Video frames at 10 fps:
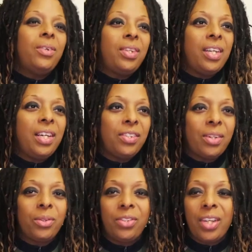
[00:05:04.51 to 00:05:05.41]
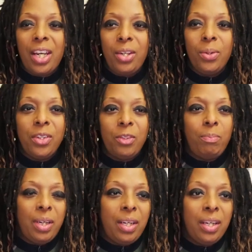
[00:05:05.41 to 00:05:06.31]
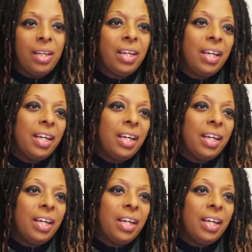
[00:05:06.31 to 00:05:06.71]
it on things, it'll say USB-C